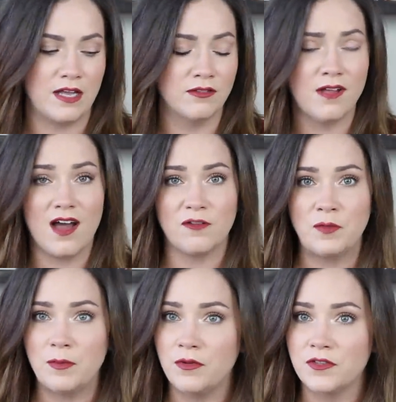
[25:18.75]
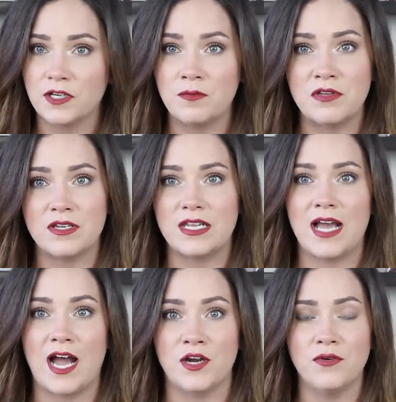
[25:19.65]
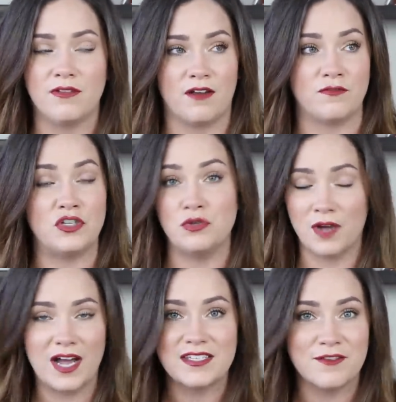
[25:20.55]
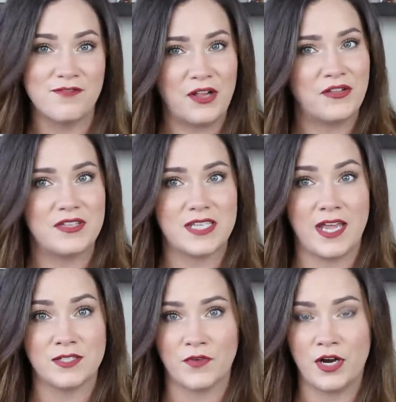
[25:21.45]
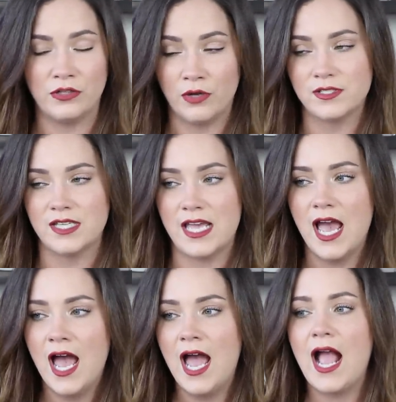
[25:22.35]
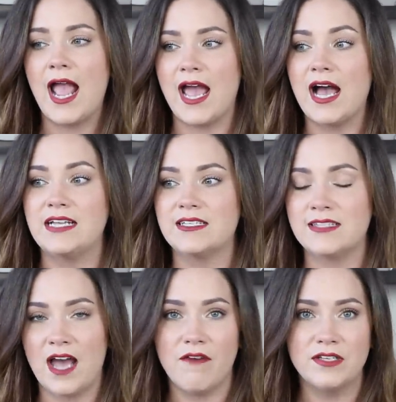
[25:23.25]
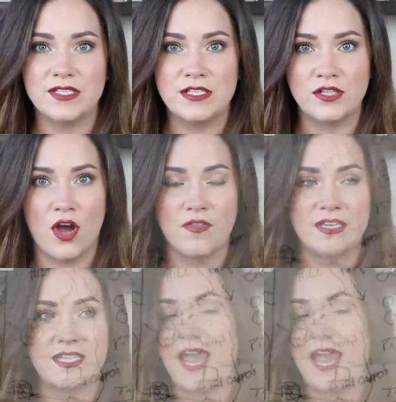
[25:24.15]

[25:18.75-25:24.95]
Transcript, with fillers: A lot of people in the community, I know a lot of you guys followed this case very closely and they obviously saw this